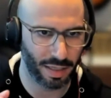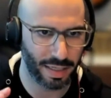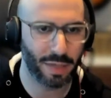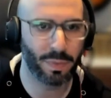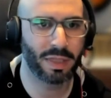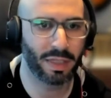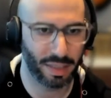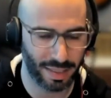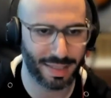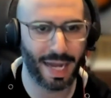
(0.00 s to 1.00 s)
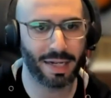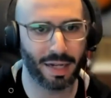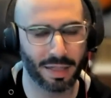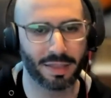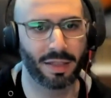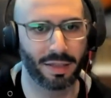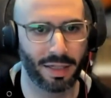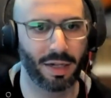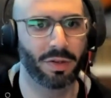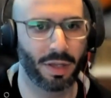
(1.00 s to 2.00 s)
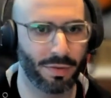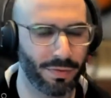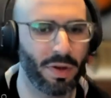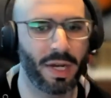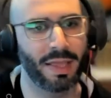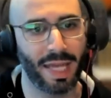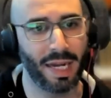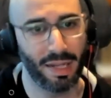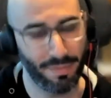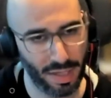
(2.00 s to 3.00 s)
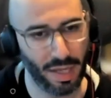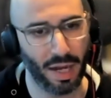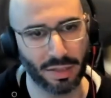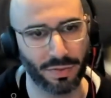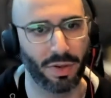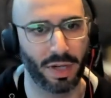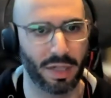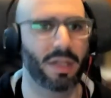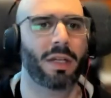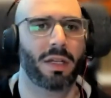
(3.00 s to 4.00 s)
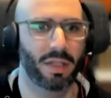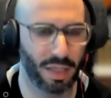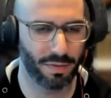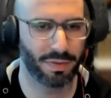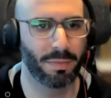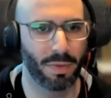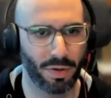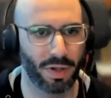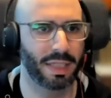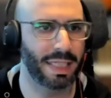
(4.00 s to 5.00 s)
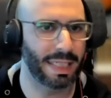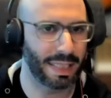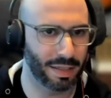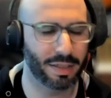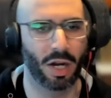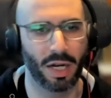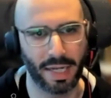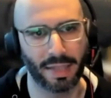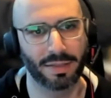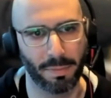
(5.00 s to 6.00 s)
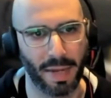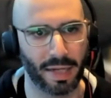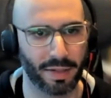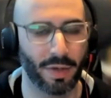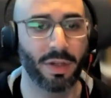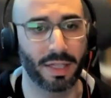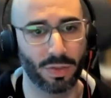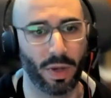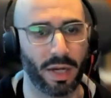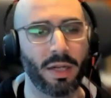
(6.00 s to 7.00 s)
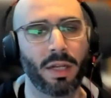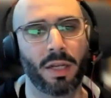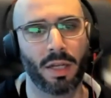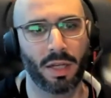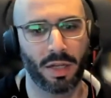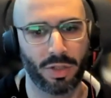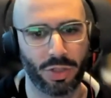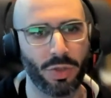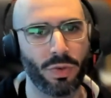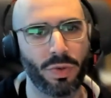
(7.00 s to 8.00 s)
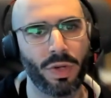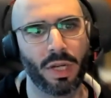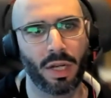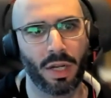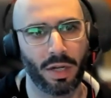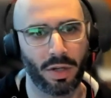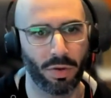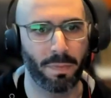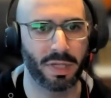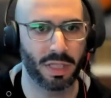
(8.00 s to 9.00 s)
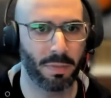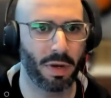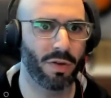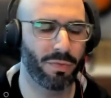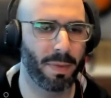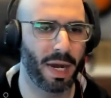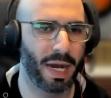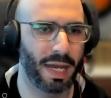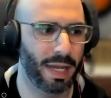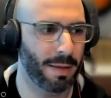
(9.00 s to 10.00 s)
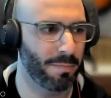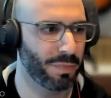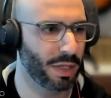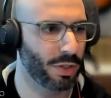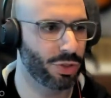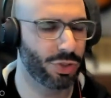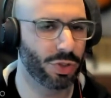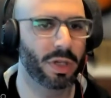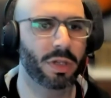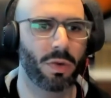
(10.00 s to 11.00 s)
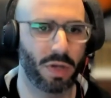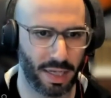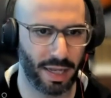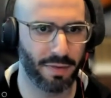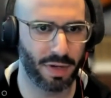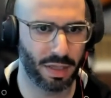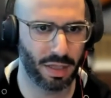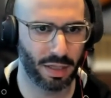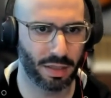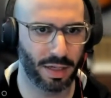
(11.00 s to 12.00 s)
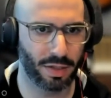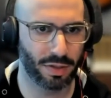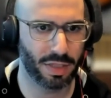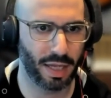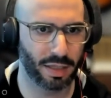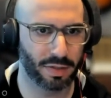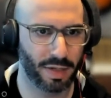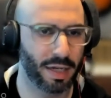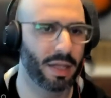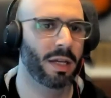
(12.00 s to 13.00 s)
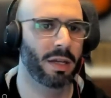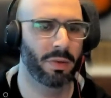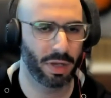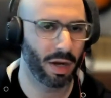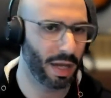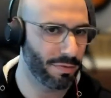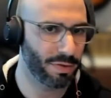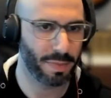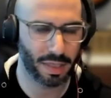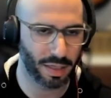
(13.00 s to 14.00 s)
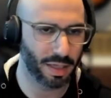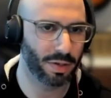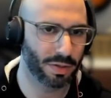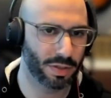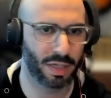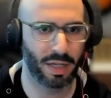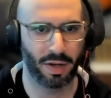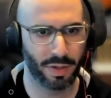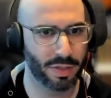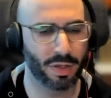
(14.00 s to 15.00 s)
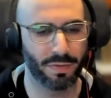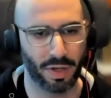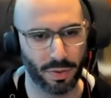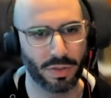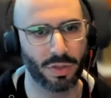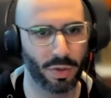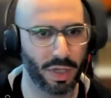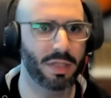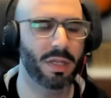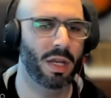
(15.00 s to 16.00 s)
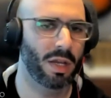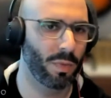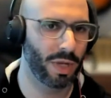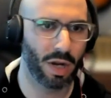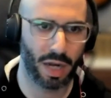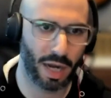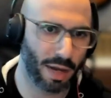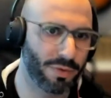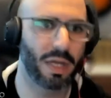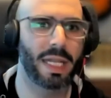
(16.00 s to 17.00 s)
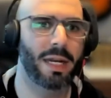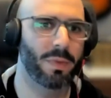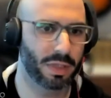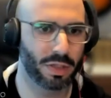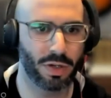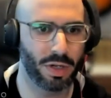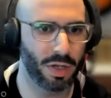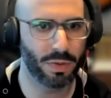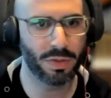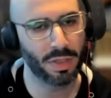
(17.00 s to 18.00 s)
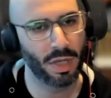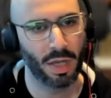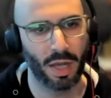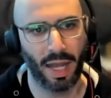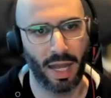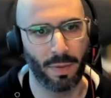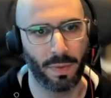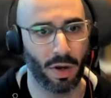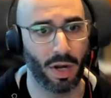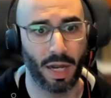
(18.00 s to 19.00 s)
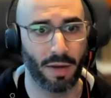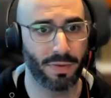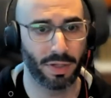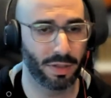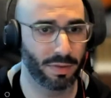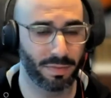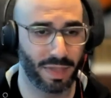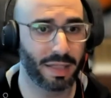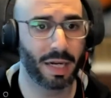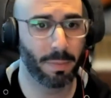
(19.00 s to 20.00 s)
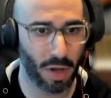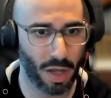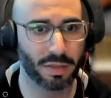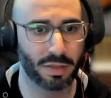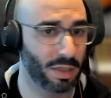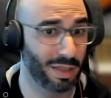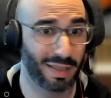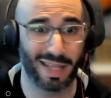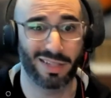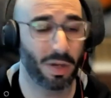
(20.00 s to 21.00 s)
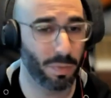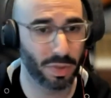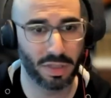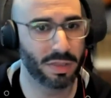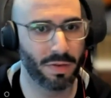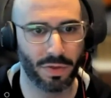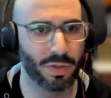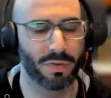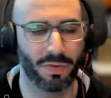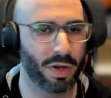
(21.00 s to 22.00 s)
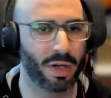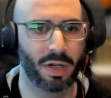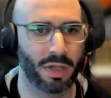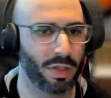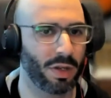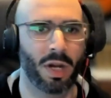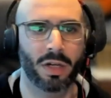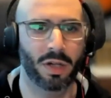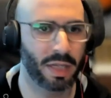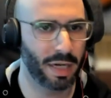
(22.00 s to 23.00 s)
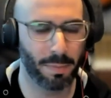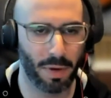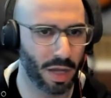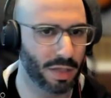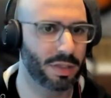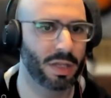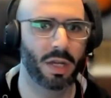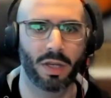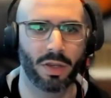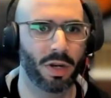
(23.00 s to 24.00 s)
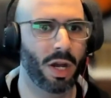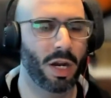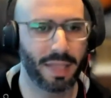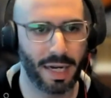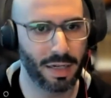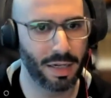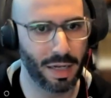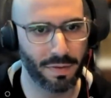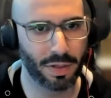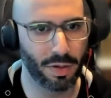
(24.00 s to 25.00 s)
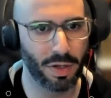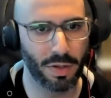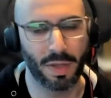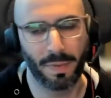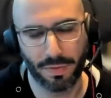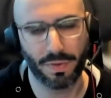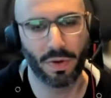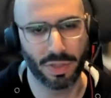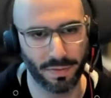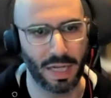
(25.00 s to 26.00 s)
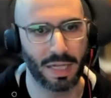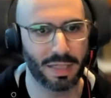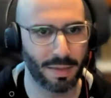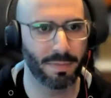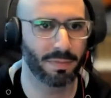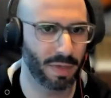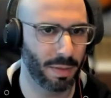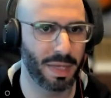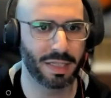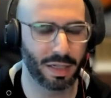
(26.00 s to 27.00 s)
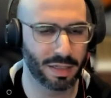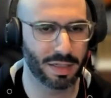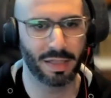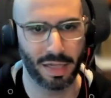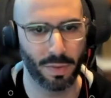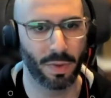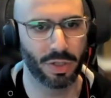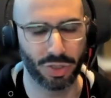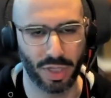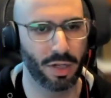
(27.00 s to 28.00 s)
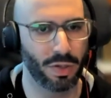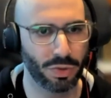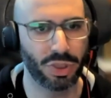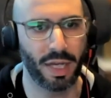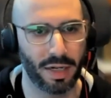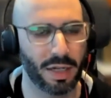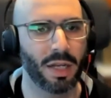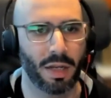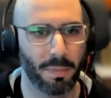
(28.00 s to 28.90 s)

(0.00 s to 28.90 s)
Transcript: Lead with the exact answer that they're looking for, and then if they ask for it, give the more detailed context and background. That's one. Two, don't piss them off by sugarcoating everything that you're saying, right? We all love to be the heroes and heroines of our own stories. We all love to lead with good news, and we all love to get that applause. That's not what these reviews are for. You're not going to get applause. You're not there to deliver good news. I mean, of course, if there is some amazing result that you want to share, do share it.